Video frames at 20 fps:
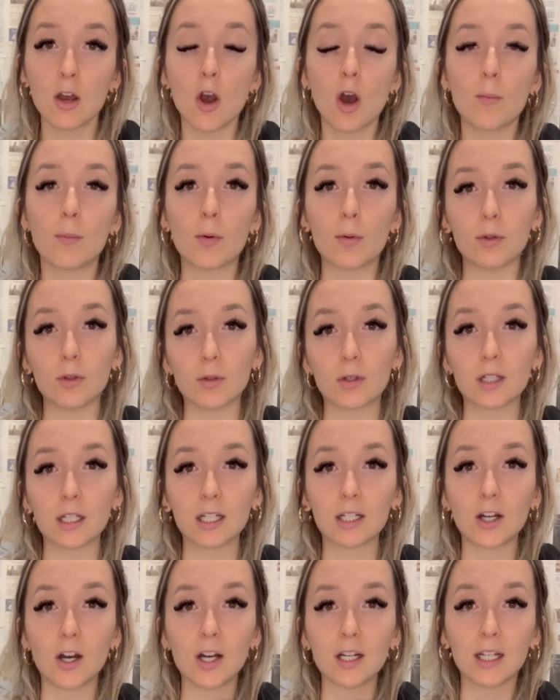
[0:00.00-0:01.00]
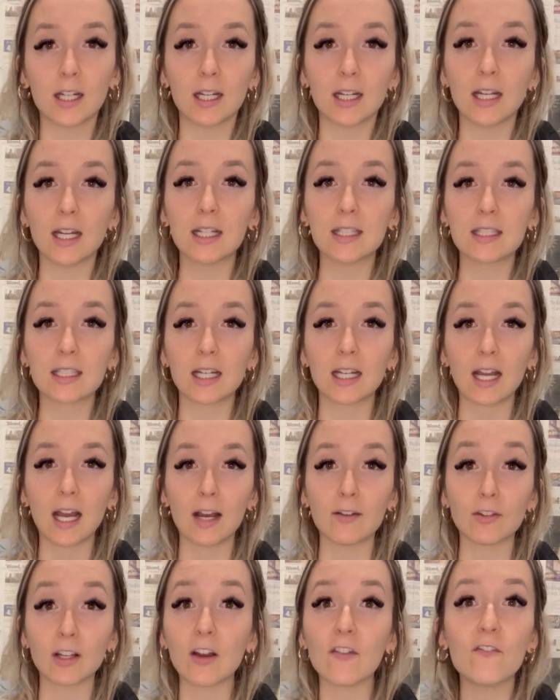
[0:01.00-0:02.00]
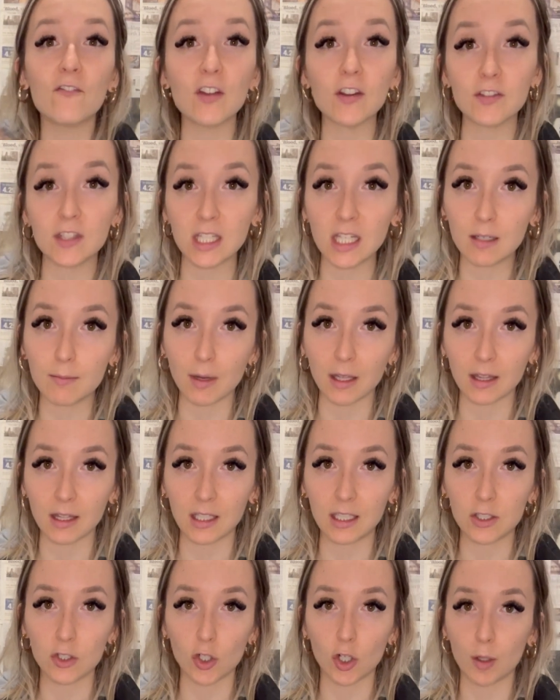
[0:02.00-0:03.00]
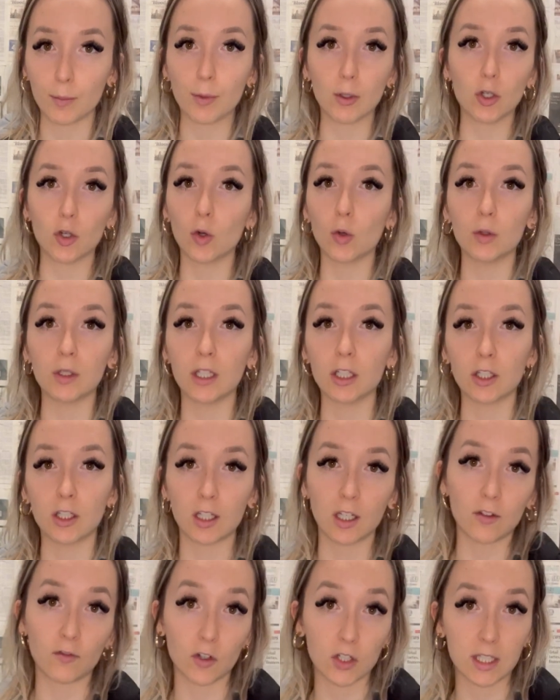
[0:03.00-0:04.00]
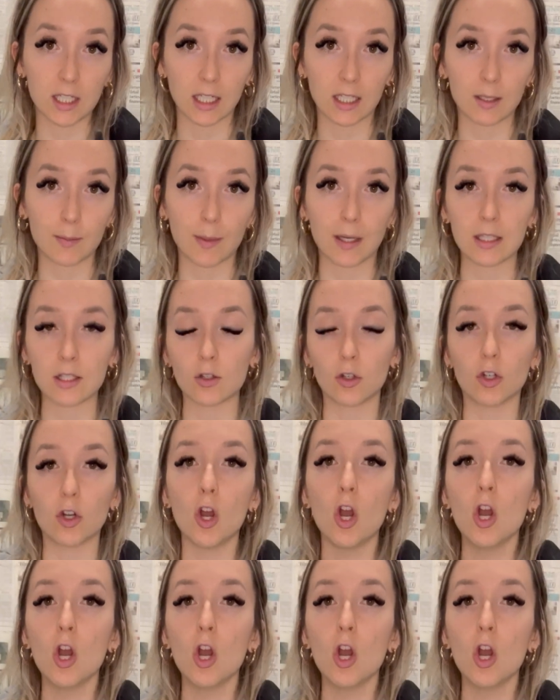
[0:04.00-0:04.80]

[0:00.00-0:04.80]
But when you click on it, it's gonna have like a 15-month lease term, but you're only looking for 6 months, or